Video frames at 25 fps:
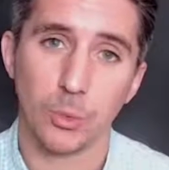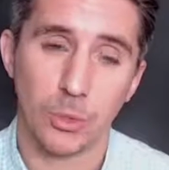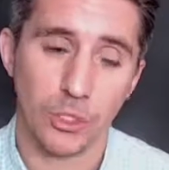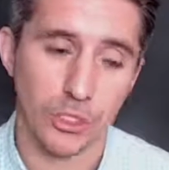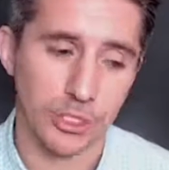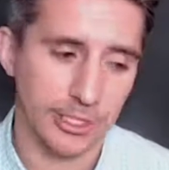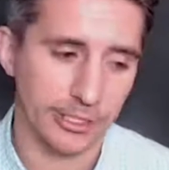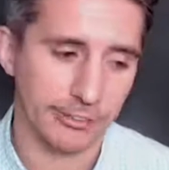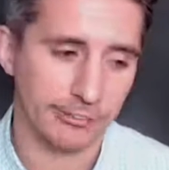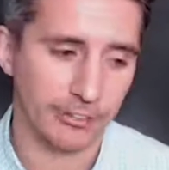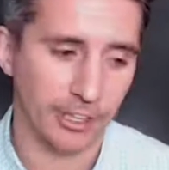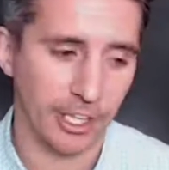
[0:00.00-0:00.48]

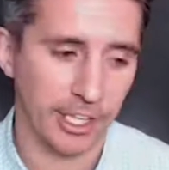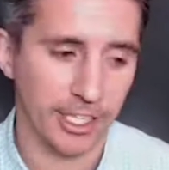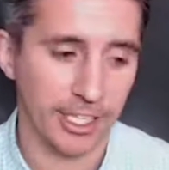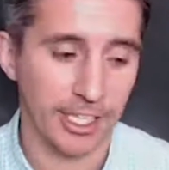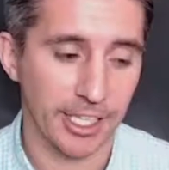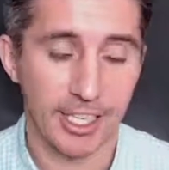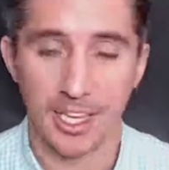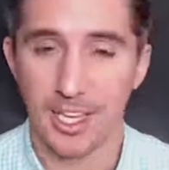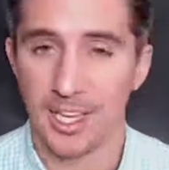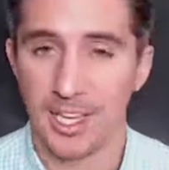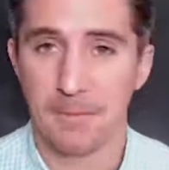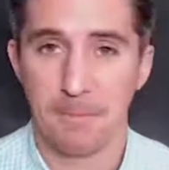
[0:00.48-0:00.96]
Whereas if like
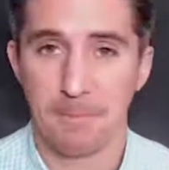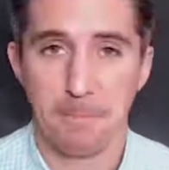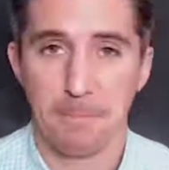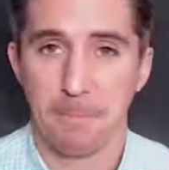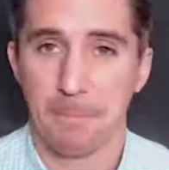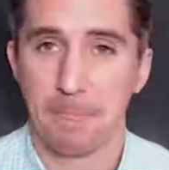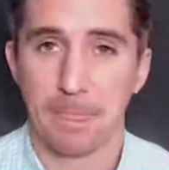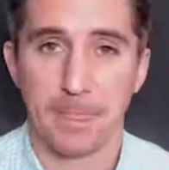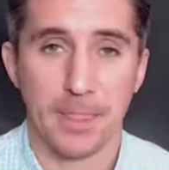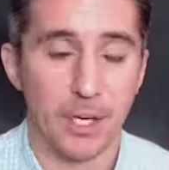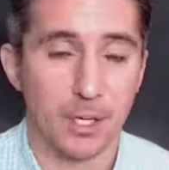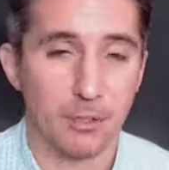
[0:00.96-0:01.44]

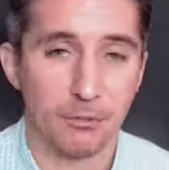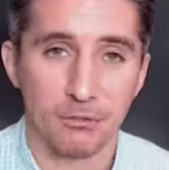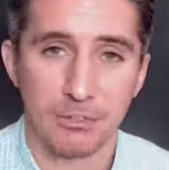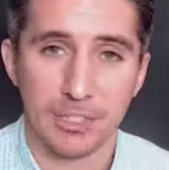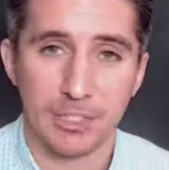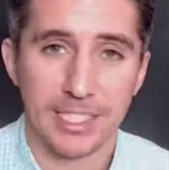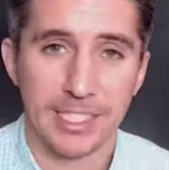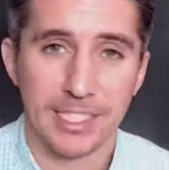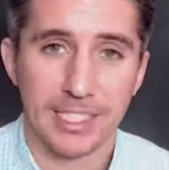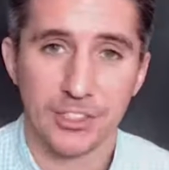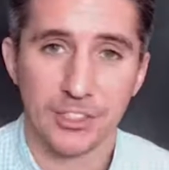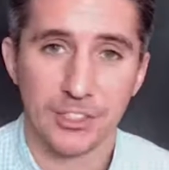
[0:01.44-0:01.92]
they don't
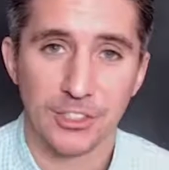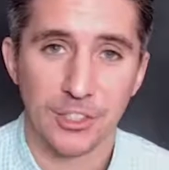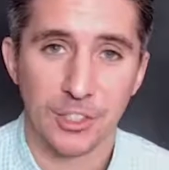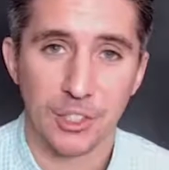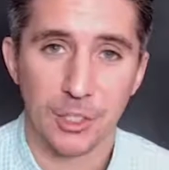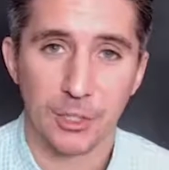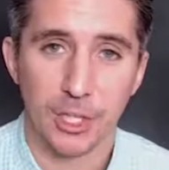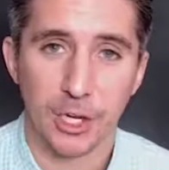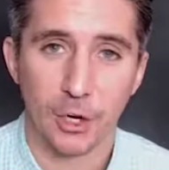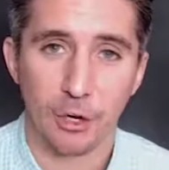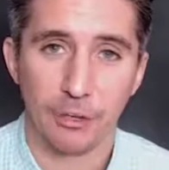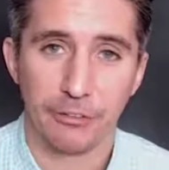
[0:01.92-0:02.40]
really listen
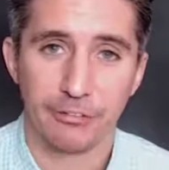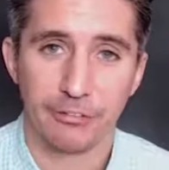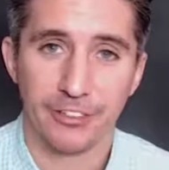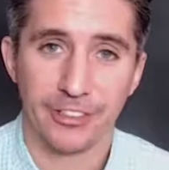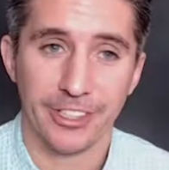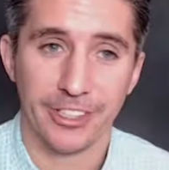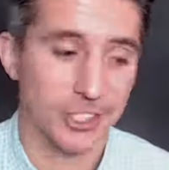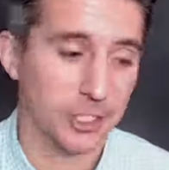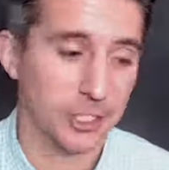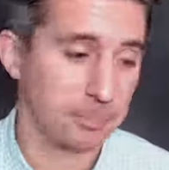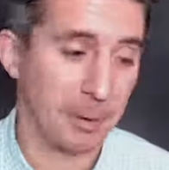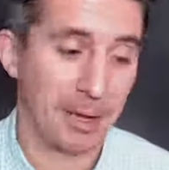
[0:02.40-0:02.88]
to you that
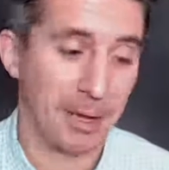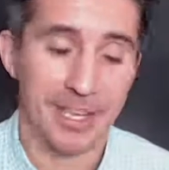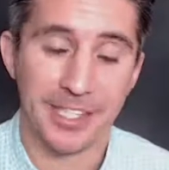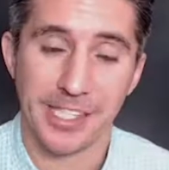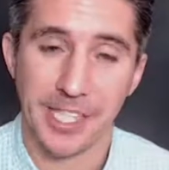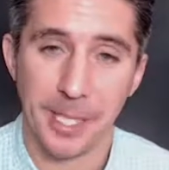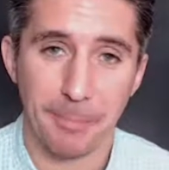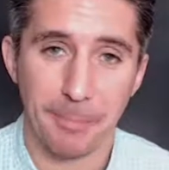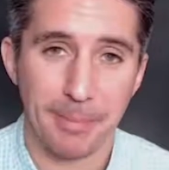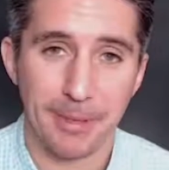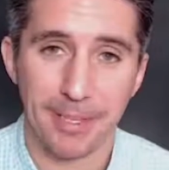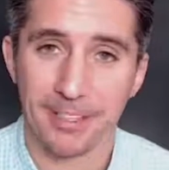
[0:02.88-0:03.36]
often, they're just
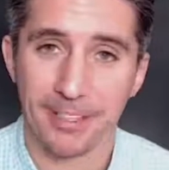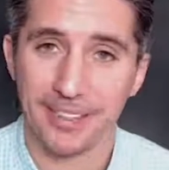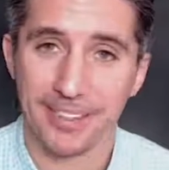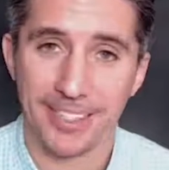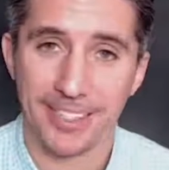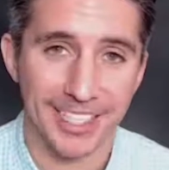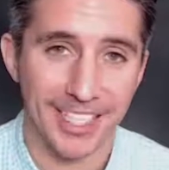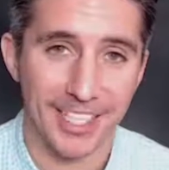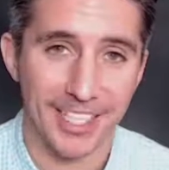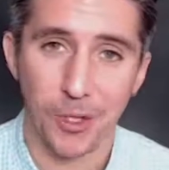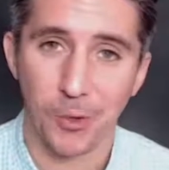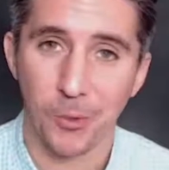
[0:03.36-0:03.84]
paying their bill and
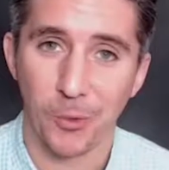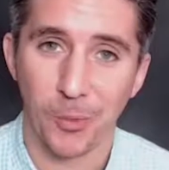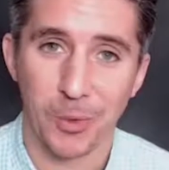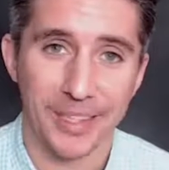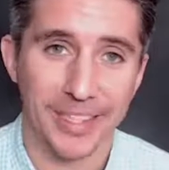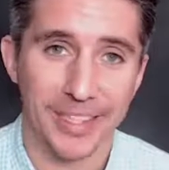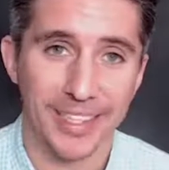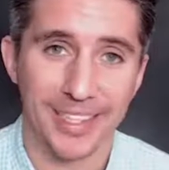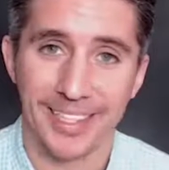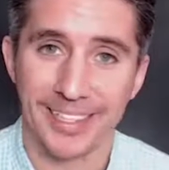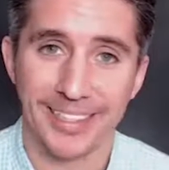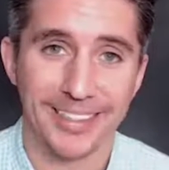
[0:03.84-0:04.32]
they're getting on
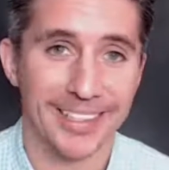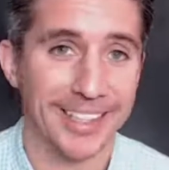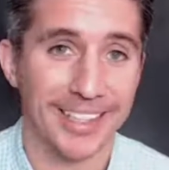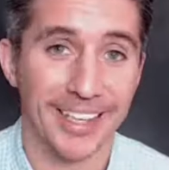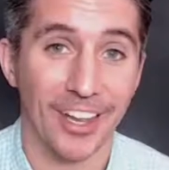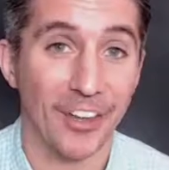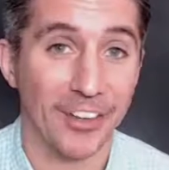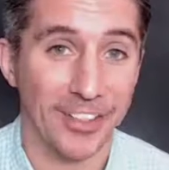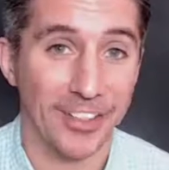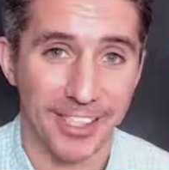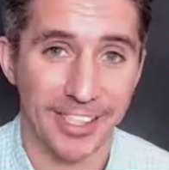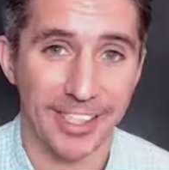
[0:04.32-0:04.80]
with it and they're
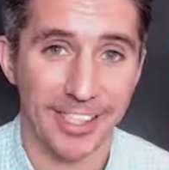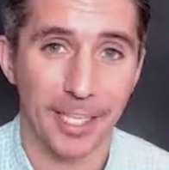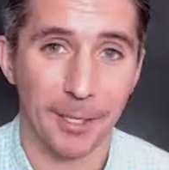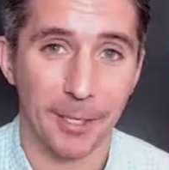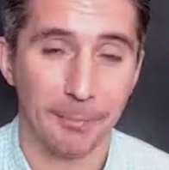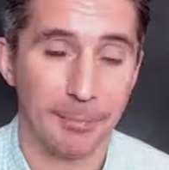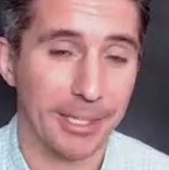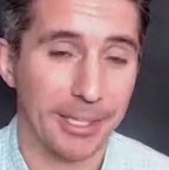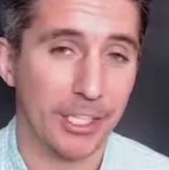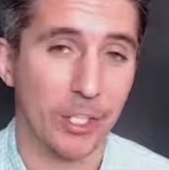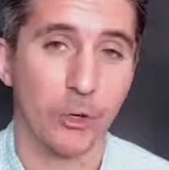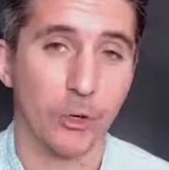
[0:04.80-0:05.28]
liking
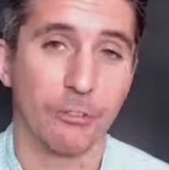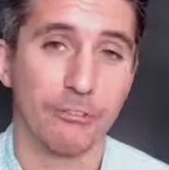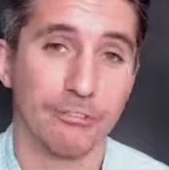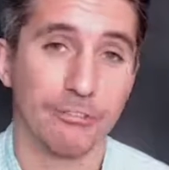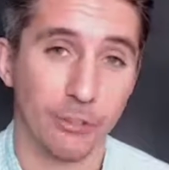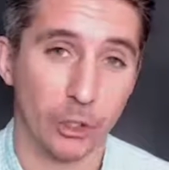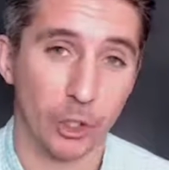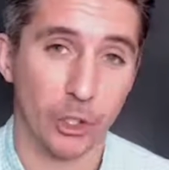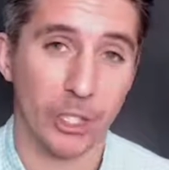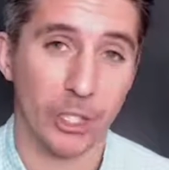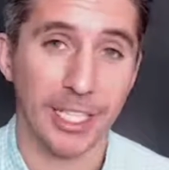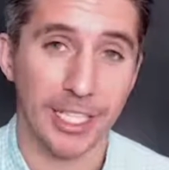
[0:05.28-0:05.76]
it, but they're not
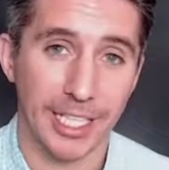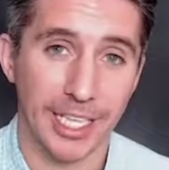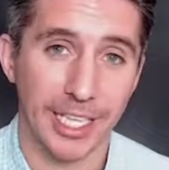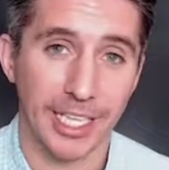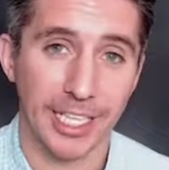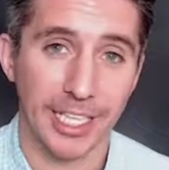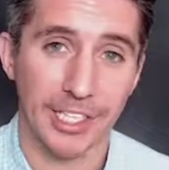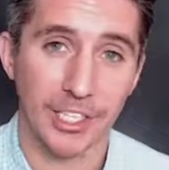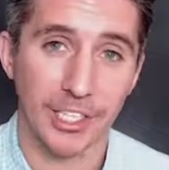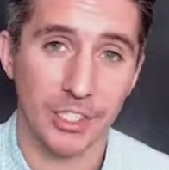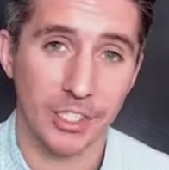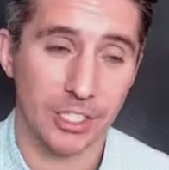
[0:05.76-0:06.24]
fully
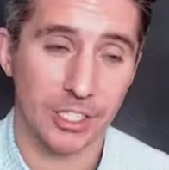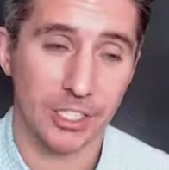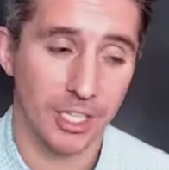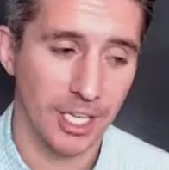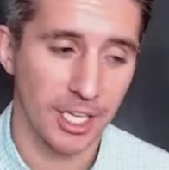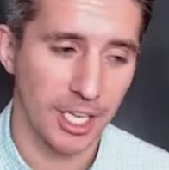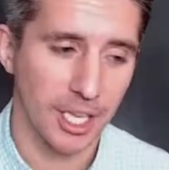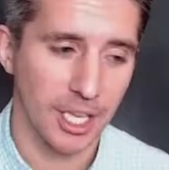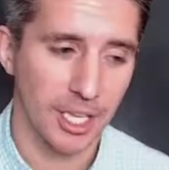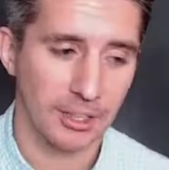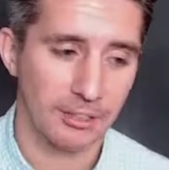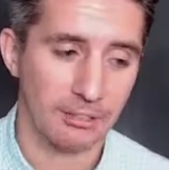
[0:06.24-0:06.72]
engaged
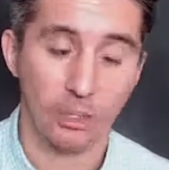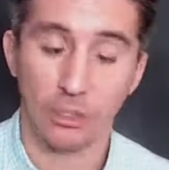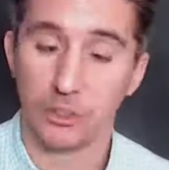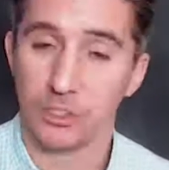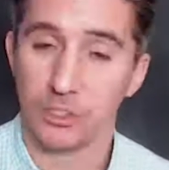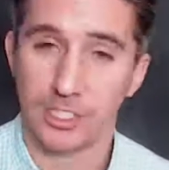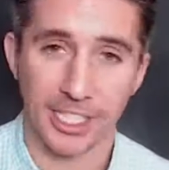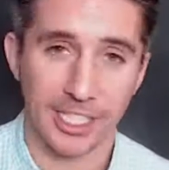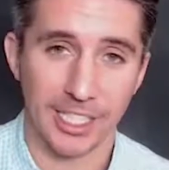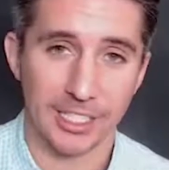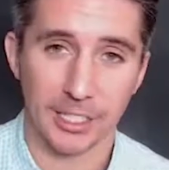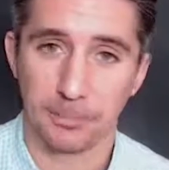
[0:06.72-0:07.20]
not to
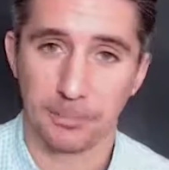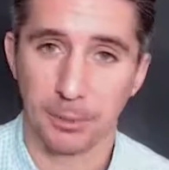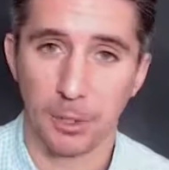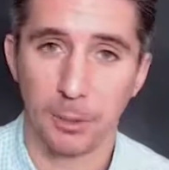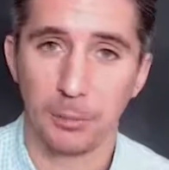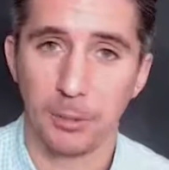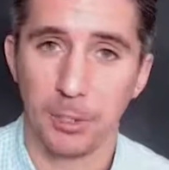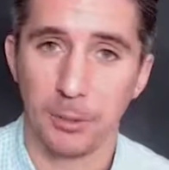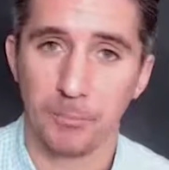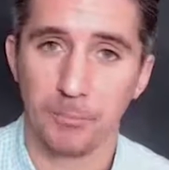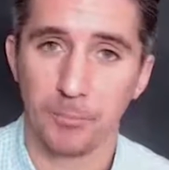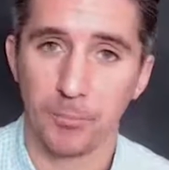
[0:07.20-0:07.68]
say that's a
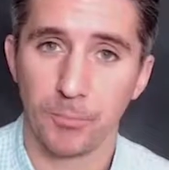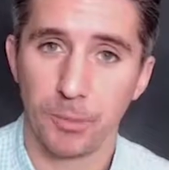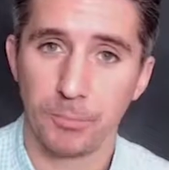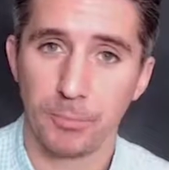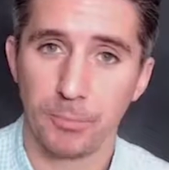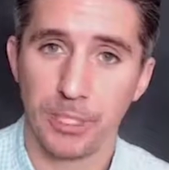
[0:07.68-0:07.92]
problem,